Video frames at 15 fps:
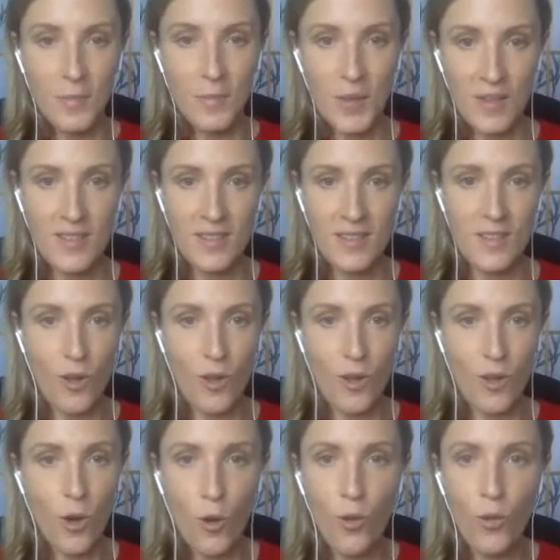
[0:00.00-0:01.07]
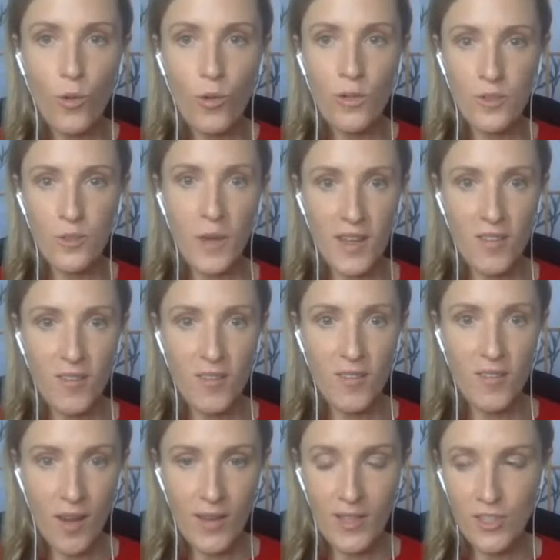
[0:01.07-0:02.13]
because this is a whole new way
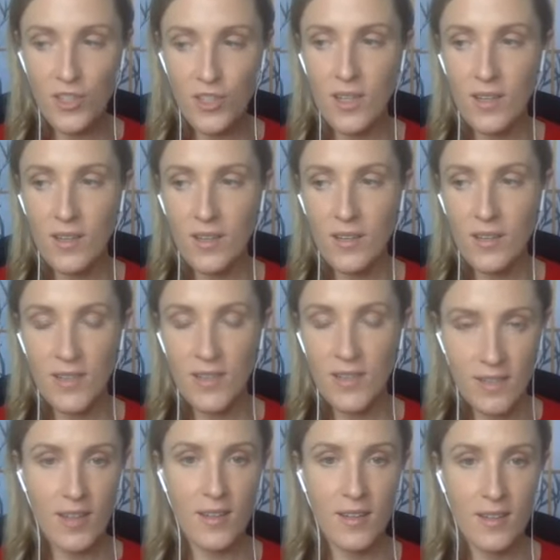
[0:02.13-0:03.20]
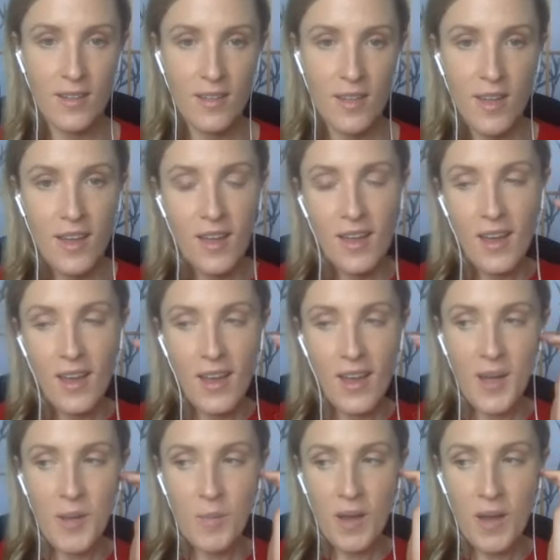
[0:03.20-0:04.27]
of actually living.
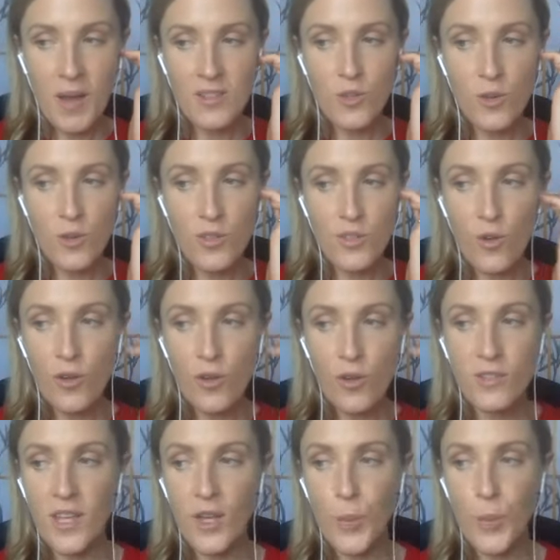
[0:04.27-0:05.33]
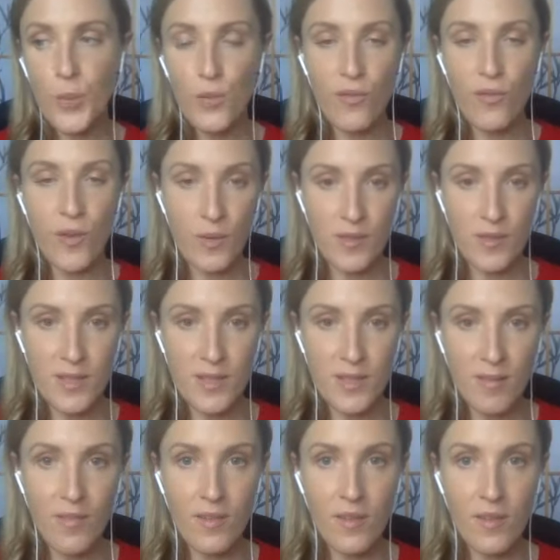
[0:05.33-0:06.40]
And so sourcing your approval from
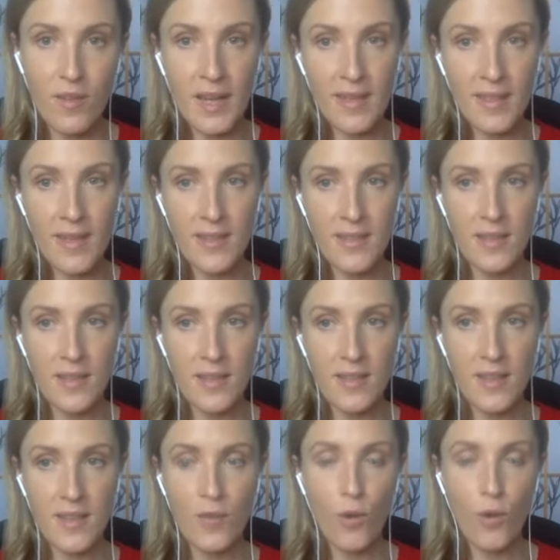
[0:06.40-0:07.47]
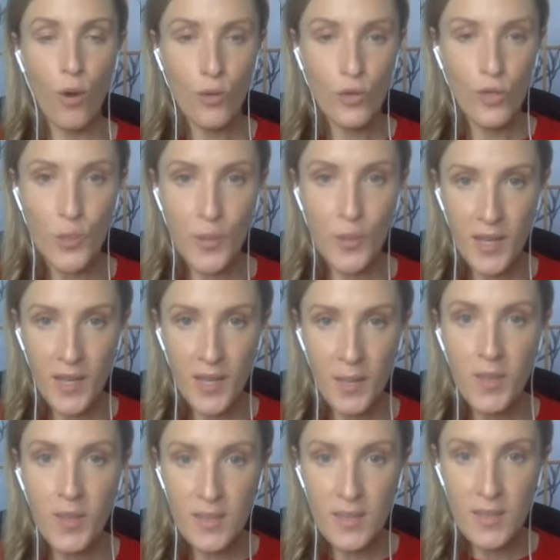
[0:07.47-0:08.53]
yourself, again, that's like the kind of underpinning
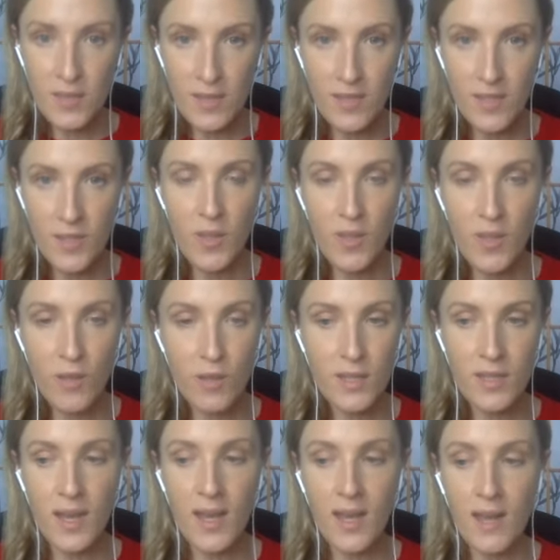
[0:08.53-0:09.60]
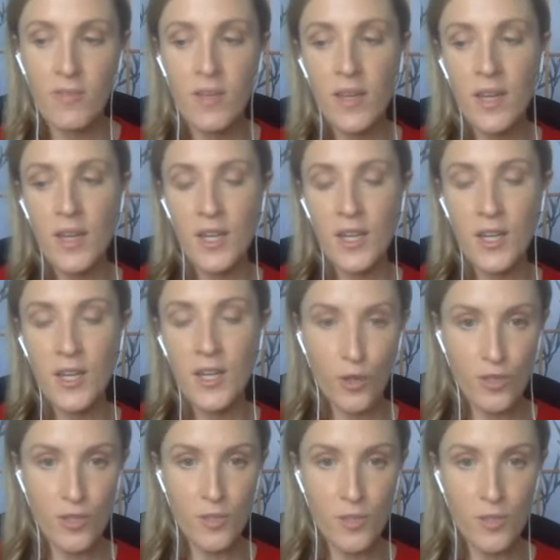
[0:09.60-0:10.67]
belief system that you need to have in
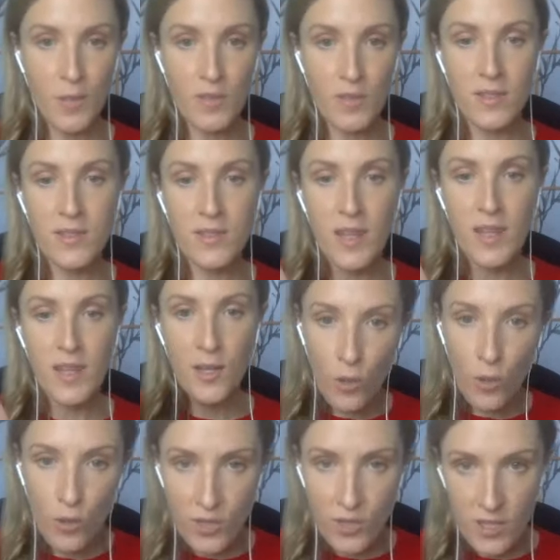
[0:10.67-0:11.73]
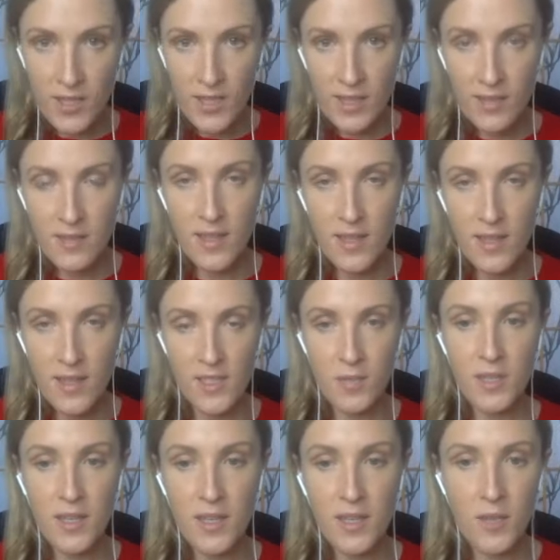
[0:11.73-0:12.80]
order to be able to say no to the things that
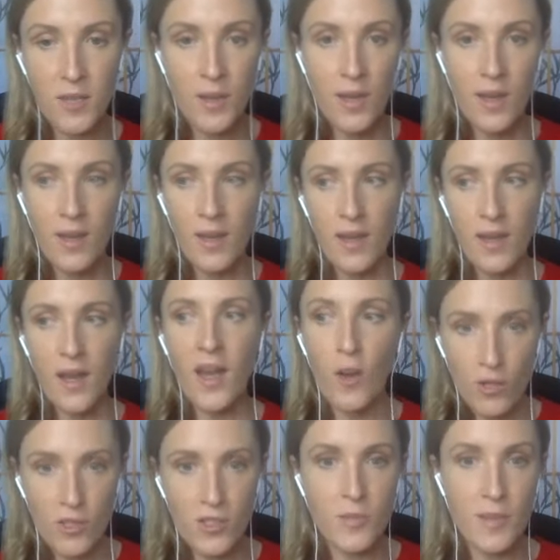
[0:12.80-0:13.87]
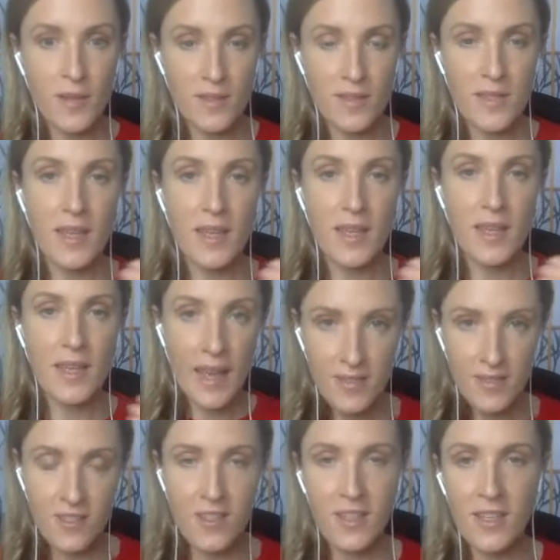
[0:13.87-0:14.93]
deplete you, in order to be able to say
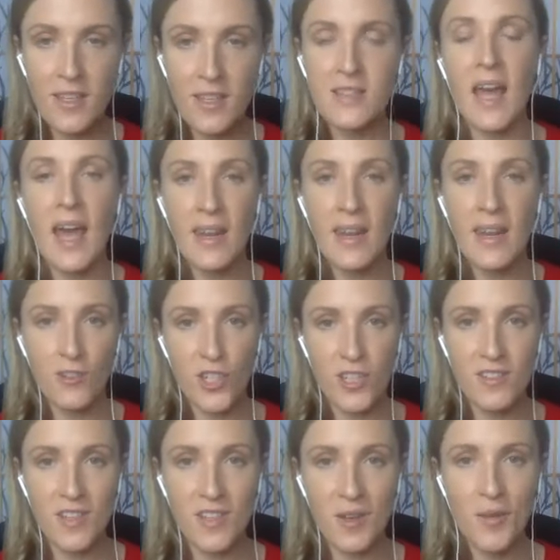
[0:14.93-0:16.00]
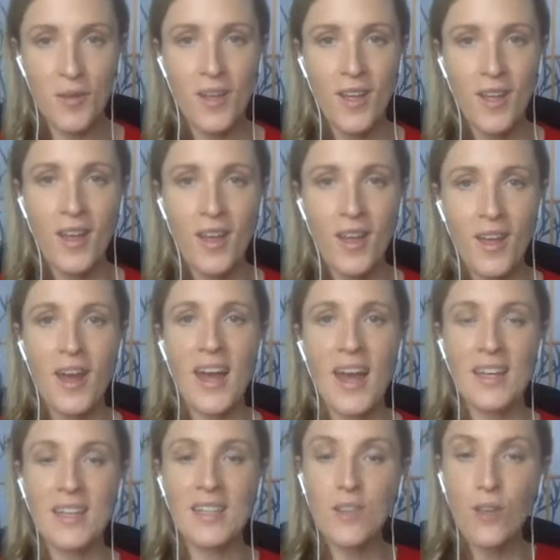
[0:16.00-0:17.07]
yes to the things that energize you.
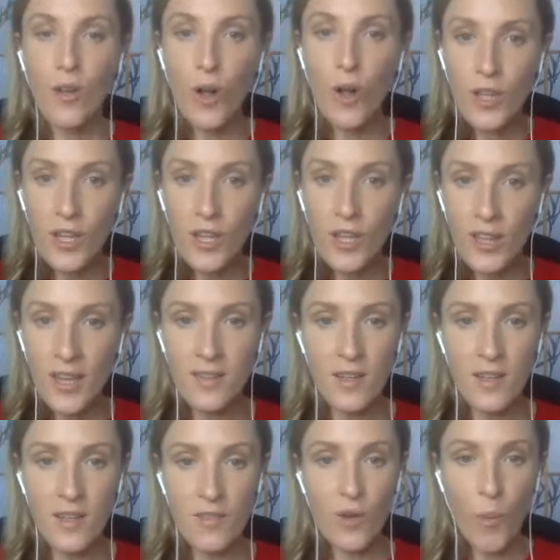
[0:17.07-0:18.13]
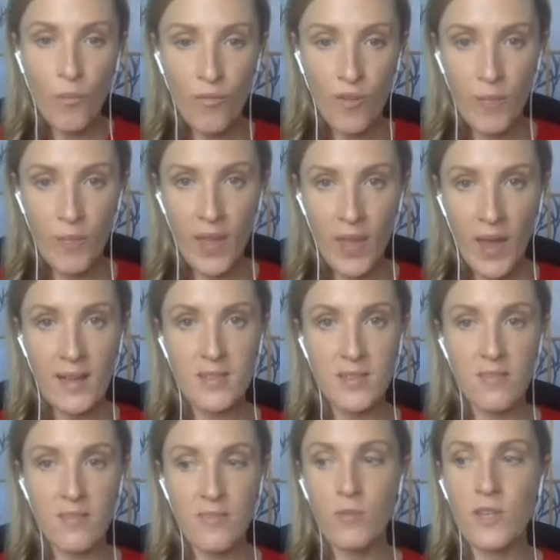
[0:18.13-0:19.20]
And all the things kind of come from that as
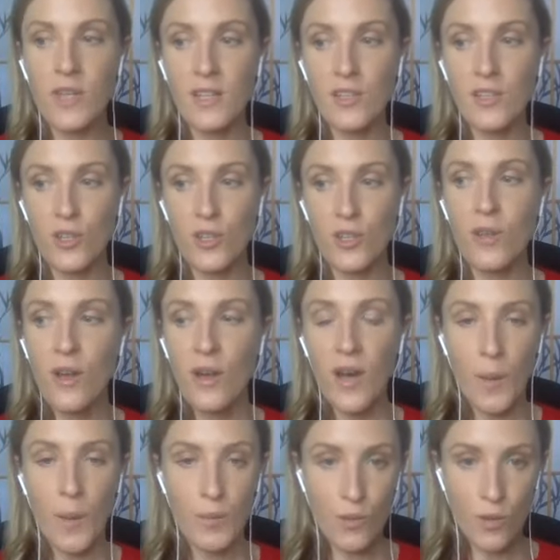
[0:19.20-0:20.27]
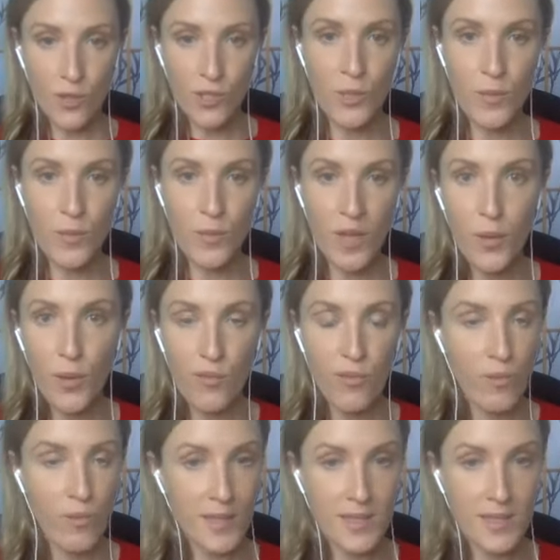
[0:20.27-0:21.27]
the foundation. I'm sourcing my approval from